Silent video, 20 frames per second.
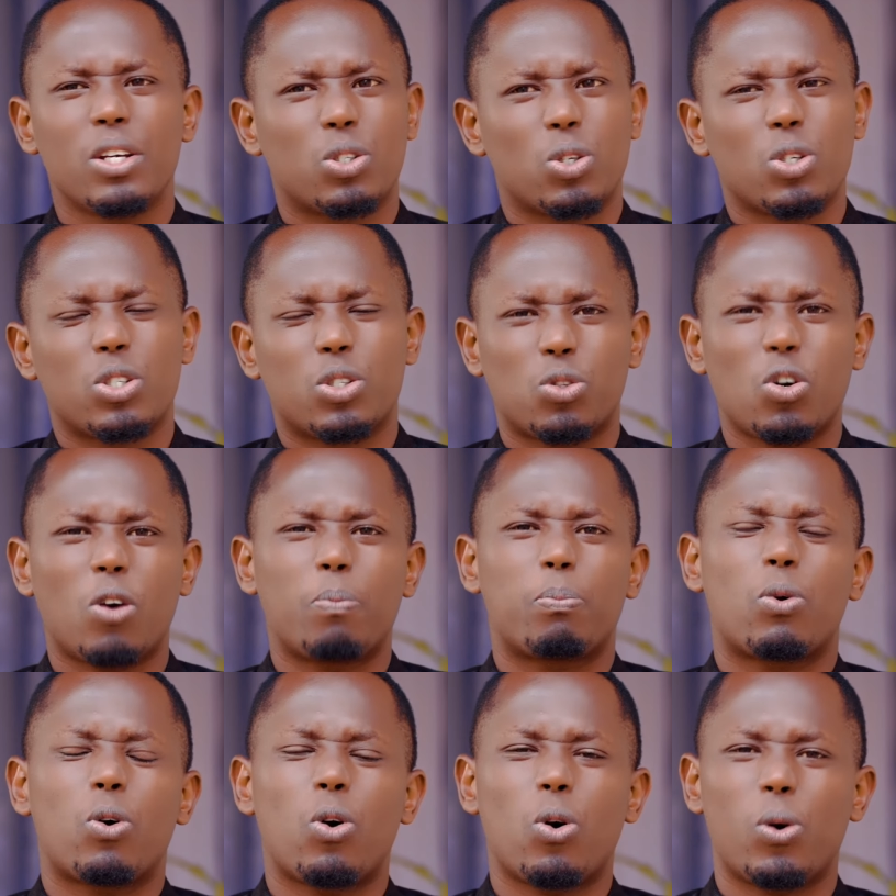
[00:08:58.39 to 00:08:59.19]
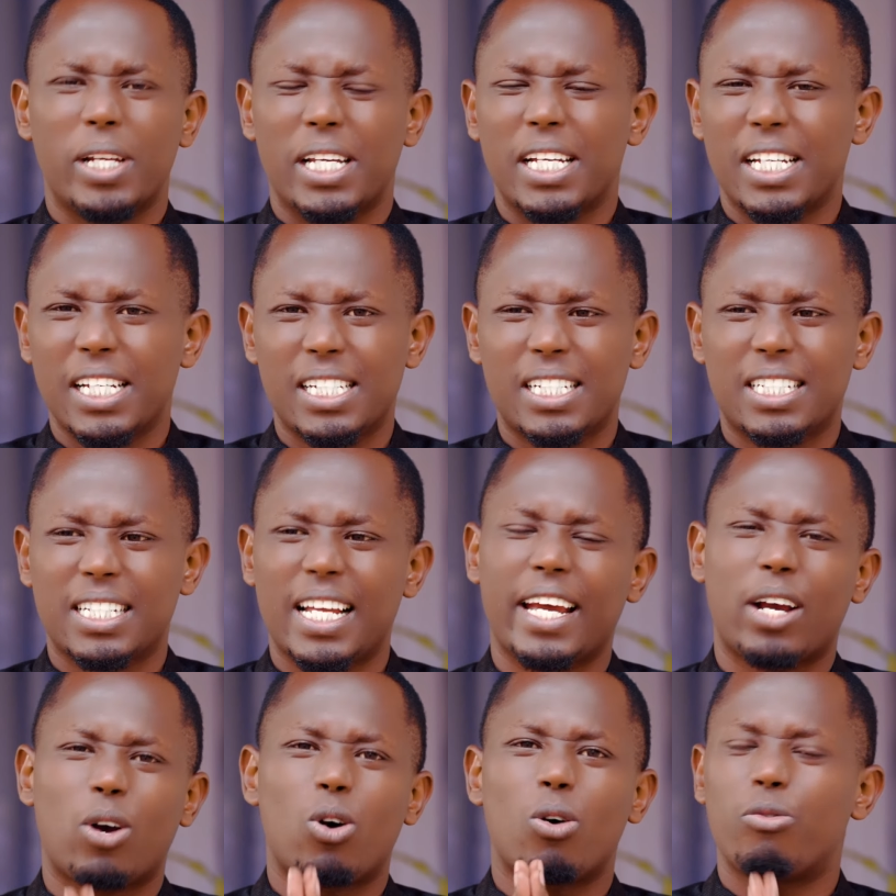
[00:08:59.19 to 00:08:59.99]
So stop calling it
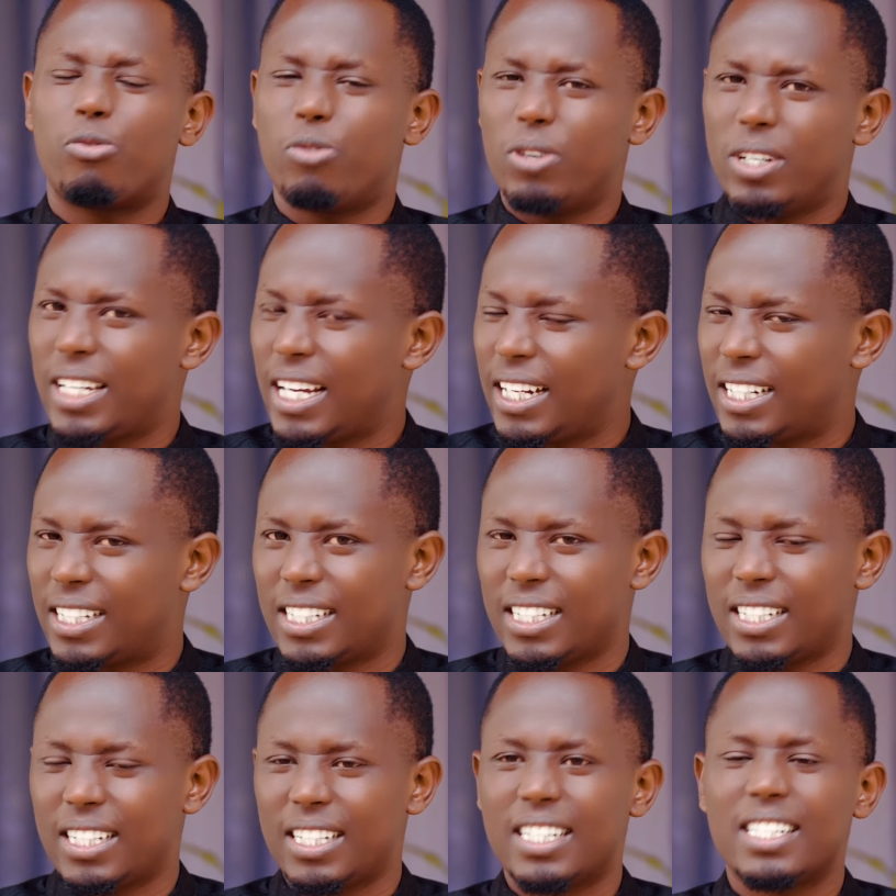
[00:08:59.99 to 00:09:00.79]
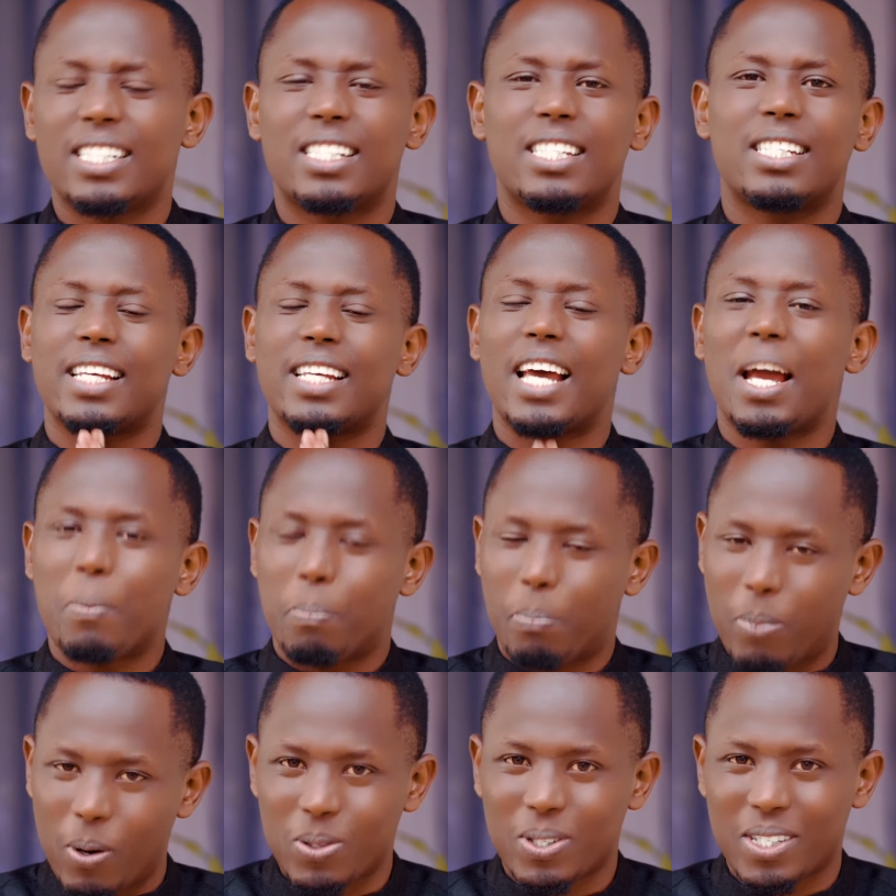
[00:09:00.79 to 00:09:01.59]
like COVID-19. is
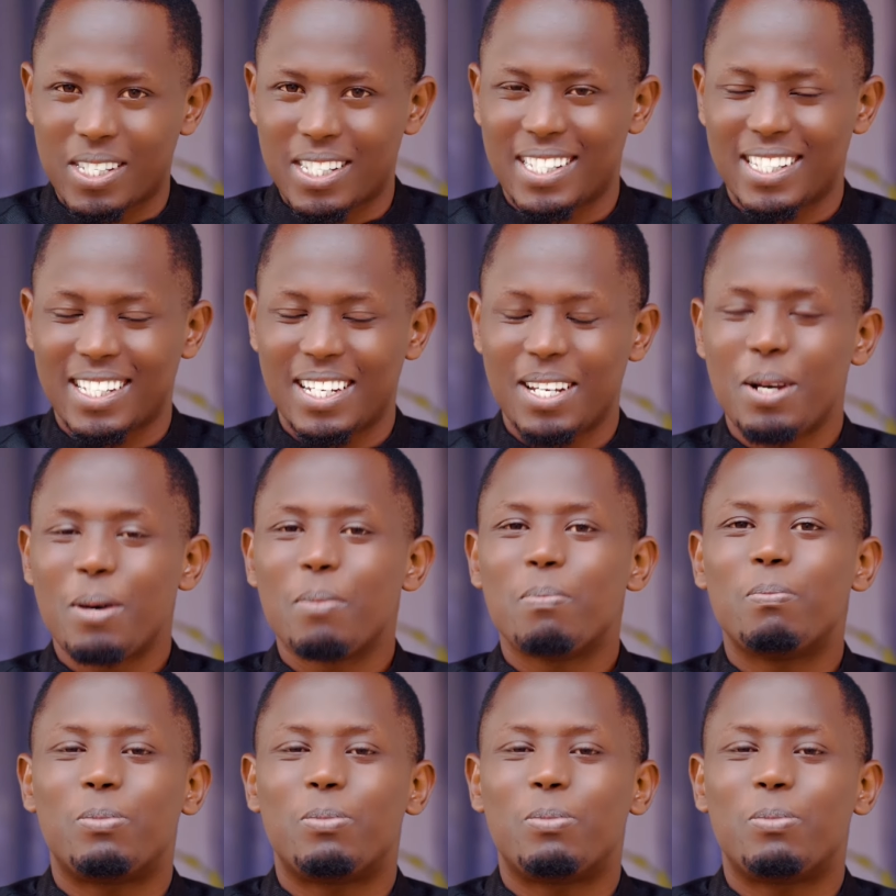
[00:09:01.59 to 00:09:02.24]
Mpox.